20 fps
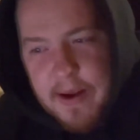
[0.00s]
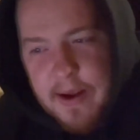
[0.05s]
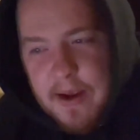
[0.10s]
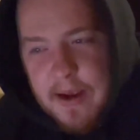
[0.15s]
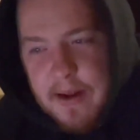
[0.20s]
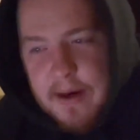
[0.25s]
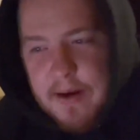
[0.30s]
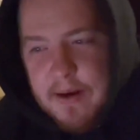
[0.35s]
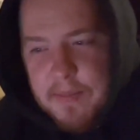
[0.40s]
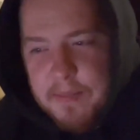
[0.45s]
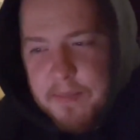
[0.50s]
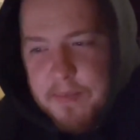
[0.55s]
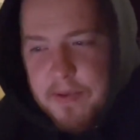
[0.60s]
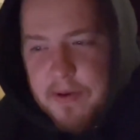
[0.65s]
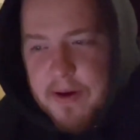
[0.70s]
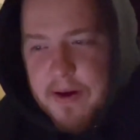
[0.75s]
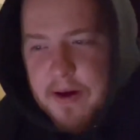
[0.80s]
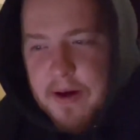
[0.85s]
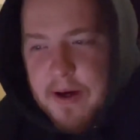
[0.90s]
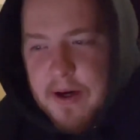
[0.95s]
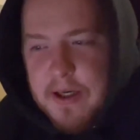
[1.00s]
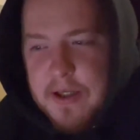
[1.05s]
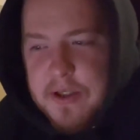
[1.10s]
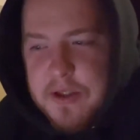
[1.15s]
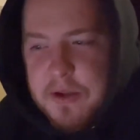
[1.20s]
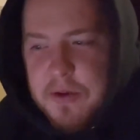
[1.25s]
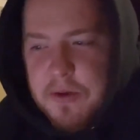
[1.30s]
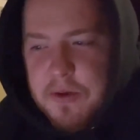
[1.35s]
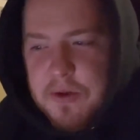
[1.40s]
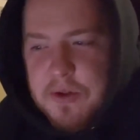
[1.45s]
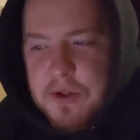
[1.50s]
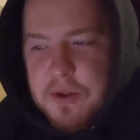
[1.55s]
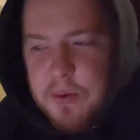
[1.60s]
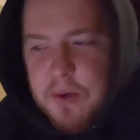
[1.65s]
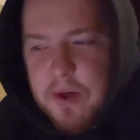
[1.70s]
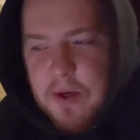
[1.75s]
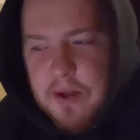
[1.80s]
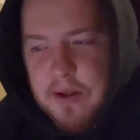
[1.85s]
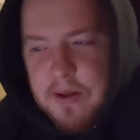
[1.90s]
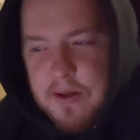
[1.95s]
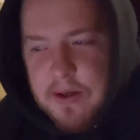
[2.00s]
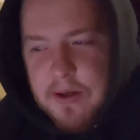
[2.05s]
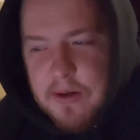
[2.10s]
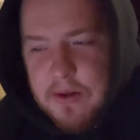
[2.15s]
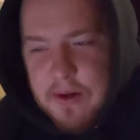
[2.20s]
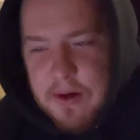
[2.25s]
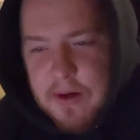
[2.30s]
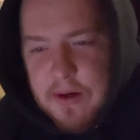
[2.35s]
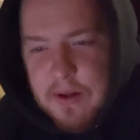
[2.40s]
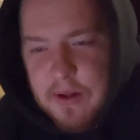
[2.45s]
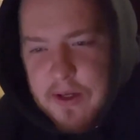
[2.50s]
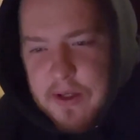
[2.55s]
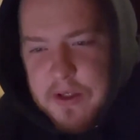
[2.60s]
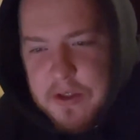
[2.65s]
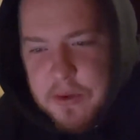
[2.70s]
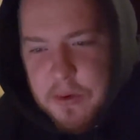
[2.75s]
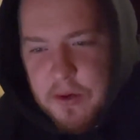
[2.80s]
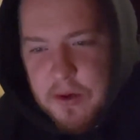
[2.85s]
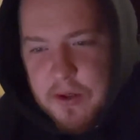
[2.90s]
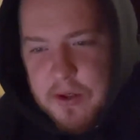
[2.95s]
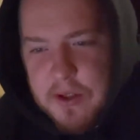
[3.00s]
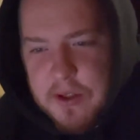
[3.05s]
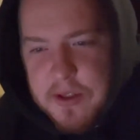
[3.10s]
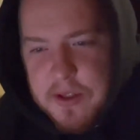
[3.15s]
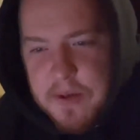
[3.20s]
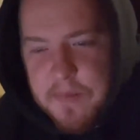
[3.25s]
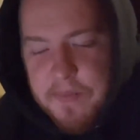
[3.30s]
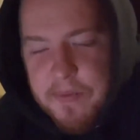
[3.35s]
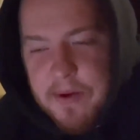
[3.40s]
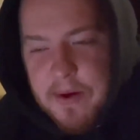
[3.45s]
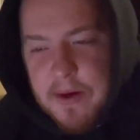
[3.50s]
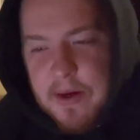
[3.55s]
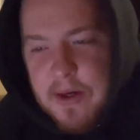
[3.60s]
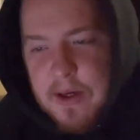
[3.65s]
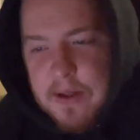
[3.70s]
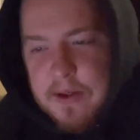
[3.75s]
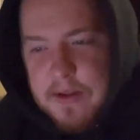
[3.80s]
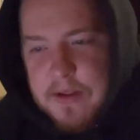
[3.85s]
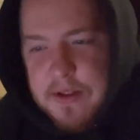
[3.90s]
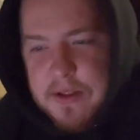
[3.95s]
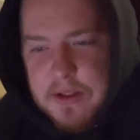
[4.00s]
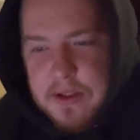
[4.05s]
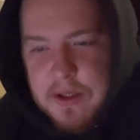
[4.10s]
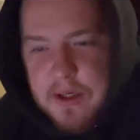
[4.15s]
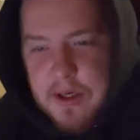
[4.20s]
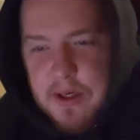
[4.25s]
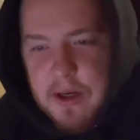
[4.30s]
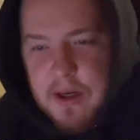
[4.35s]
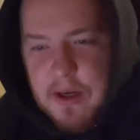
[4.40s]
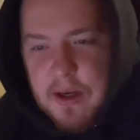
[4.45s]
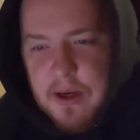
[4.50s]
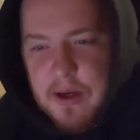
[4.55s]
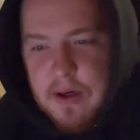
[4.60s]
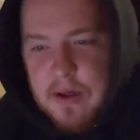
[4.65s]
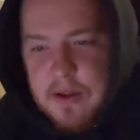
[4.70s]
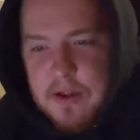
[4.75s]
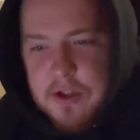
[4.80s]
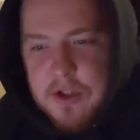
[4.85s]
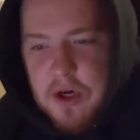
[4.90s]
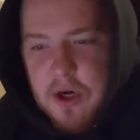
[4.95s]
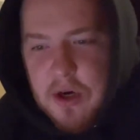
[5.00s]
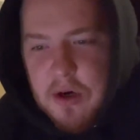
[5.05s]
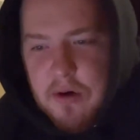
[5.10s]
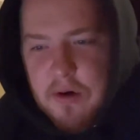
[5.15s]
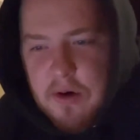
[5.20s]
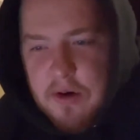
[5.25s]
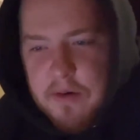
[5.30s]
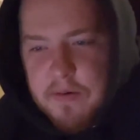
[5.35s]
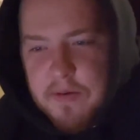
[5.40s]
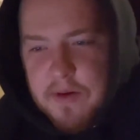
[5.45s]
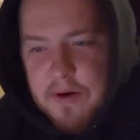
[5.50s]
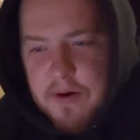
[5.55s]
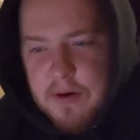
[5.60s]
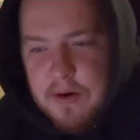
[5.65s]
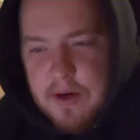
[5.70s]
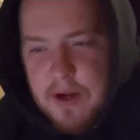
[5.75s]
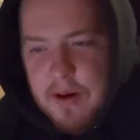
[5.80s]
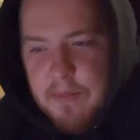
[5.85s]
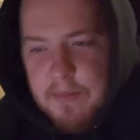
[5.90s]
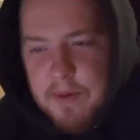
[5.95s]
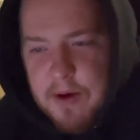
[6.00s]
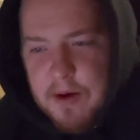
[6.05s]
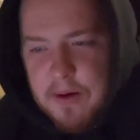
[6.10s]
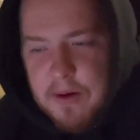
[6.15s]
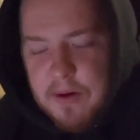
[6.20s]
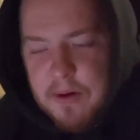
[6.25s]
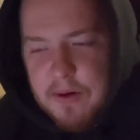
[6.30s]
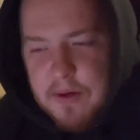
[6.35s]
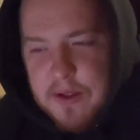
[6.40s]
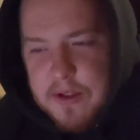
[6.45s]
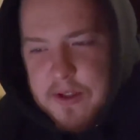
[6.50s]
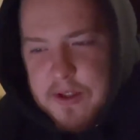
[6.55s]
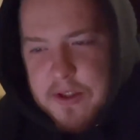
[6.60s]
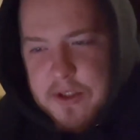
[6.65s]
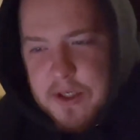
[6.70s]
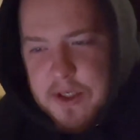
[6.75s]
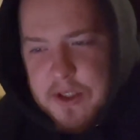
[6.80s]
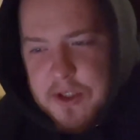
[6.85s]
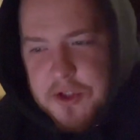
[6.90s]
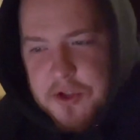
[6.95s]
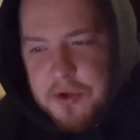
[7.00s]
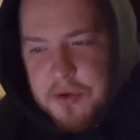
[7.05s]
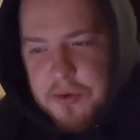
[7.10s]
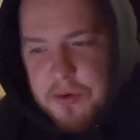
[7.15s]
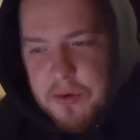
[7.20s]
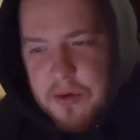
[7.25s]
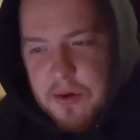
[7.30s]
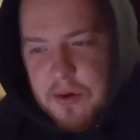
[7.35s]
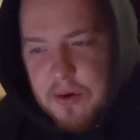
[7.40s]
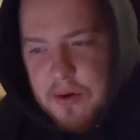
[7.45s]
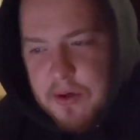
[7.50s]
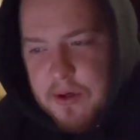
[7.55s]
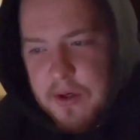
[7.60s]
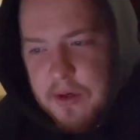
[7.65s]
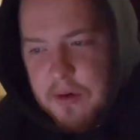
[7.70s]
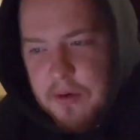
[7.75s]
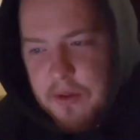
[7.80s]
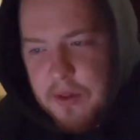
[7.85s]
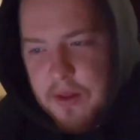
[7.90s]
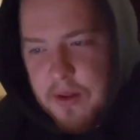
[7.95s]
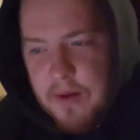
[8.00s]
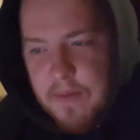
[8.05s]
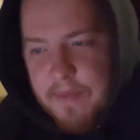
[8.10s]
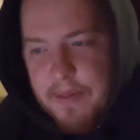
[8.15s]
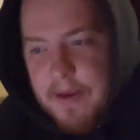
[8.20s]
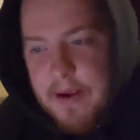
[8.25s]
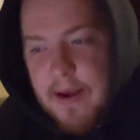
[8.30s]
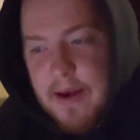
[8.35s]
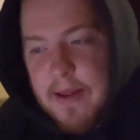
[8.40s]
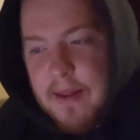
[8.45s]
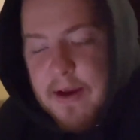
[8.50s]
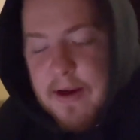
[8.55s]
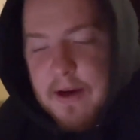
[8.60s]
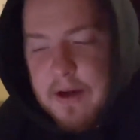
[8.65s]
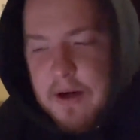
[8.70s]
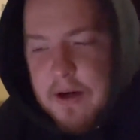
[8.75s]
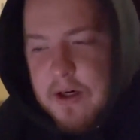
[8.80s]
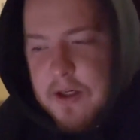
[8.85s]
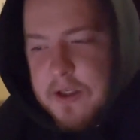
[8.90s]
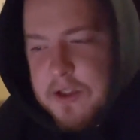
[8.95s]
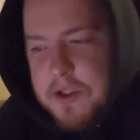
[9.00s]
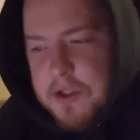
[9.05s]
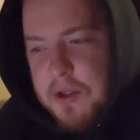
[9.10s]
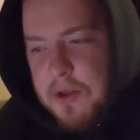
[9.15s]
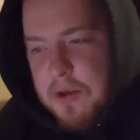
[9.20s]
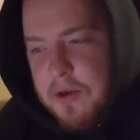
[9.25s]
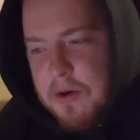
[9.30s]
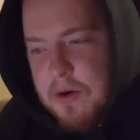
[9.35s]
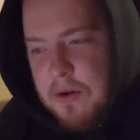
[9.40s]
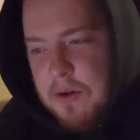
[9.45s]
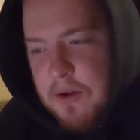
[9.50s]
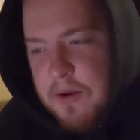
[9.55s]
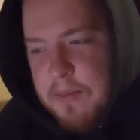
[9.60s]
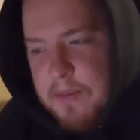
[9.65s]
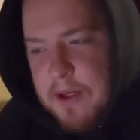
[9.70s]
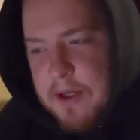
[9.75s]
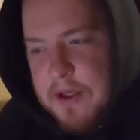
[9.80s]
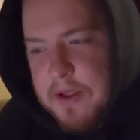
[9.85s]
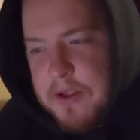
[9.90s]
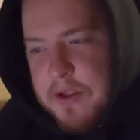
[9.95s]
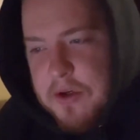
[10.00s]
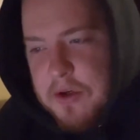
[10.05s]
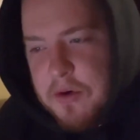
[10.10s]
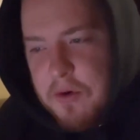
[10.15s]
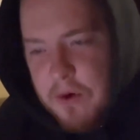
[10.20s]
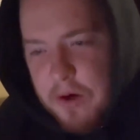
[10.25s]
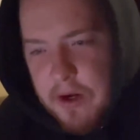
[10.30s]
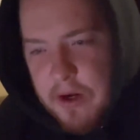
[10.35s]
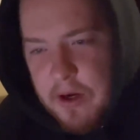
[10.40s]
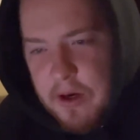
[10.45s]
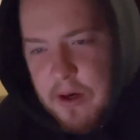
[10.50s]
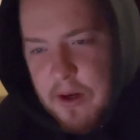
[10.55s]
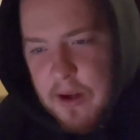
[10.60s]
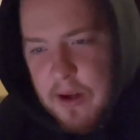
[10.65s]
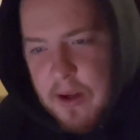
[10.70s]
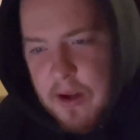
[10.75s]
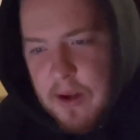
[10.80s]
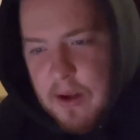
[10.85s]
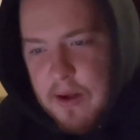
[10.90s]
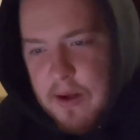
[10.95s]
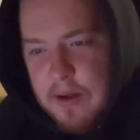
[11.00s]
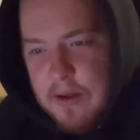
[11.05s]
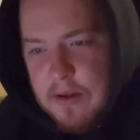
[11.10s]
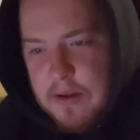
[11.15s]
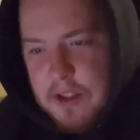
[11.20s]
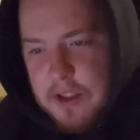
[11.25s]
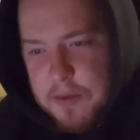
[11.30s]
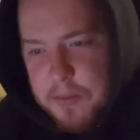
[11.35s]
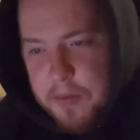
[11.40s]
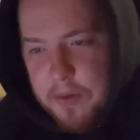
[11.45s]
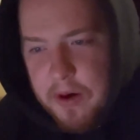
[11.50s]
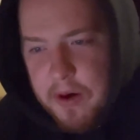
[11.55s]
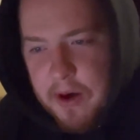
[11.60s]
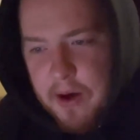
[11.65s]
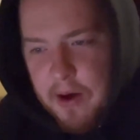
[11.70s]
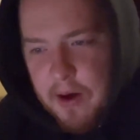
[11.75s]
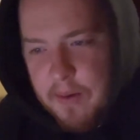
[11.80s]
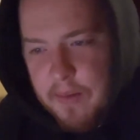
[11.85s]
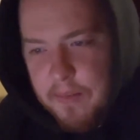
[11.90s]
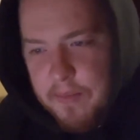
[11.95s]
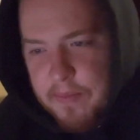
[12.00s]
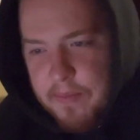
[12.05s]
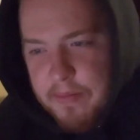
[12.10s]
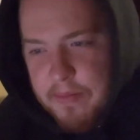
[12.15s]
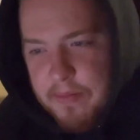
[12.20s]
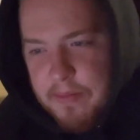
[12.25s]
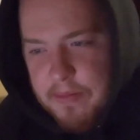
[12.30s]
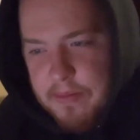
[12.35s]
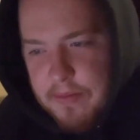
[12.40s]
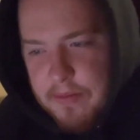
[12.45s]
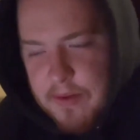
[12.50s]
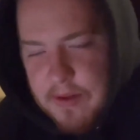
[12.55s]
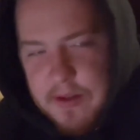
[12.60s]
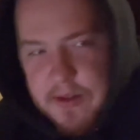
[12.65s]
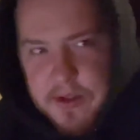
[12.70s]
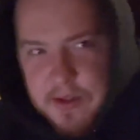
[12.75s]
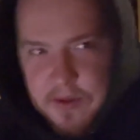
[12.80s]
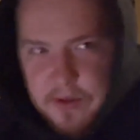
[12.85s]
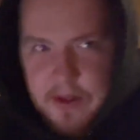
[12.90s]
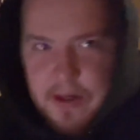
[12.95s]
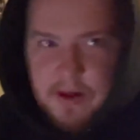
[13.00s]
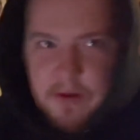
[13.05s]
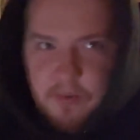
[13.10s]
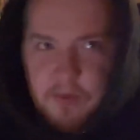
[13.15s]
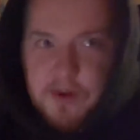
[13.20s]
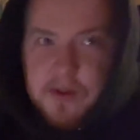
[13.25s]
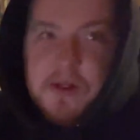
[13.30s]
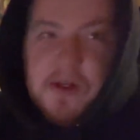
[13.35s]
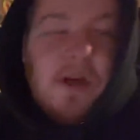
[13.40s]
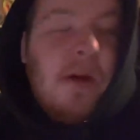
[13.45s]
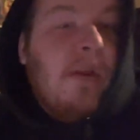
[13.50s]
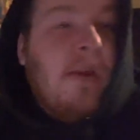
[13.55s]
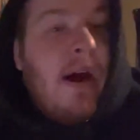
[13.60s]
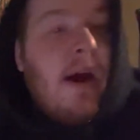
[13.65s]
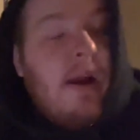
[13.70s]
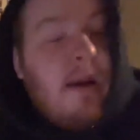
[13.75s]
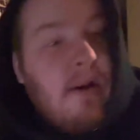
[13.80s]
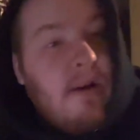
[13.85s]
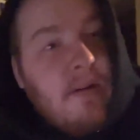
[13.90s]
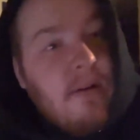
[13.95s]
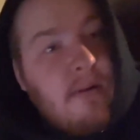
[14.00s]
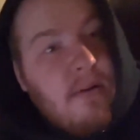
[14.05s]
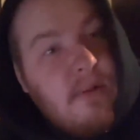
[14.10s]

end up playing high schoolers well into their late 20s. This is a genre of entertainment known as seishun, or youth. That kanji literally means green, spring. So, like, once again, that